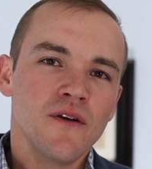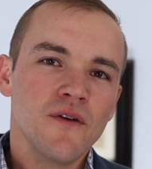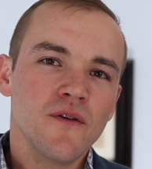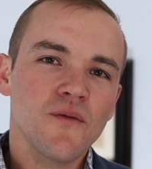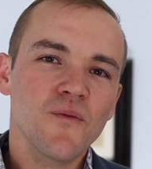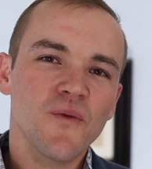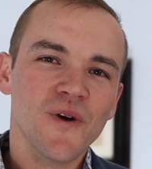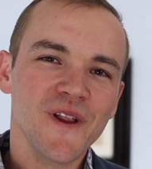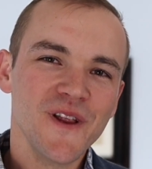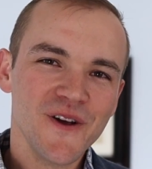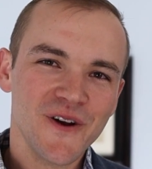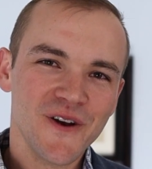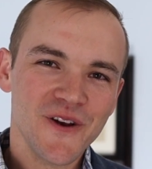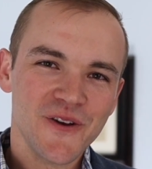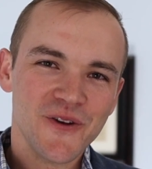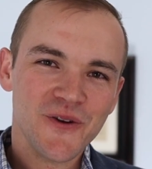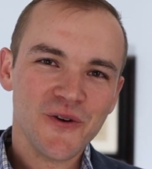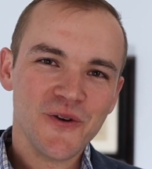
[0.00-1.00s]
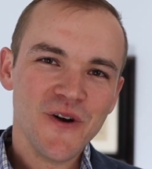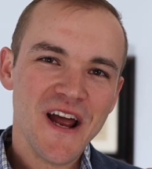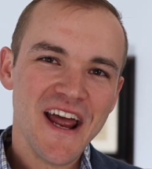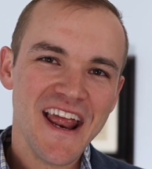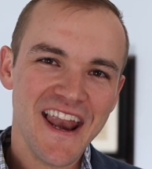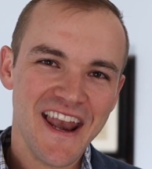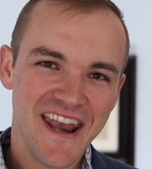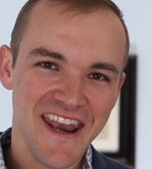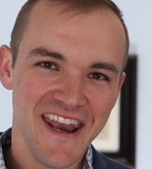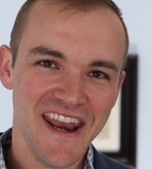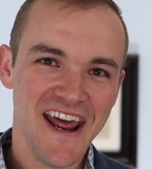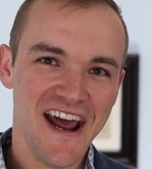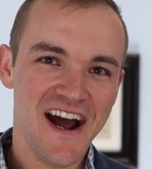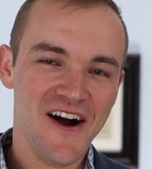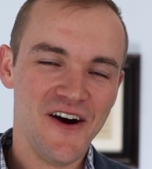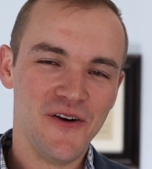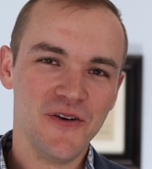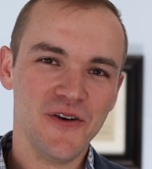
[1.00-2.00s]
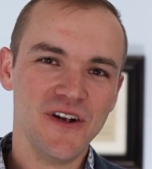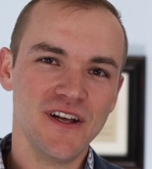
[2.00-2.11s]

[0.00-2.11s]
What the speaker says: what are you going to do now?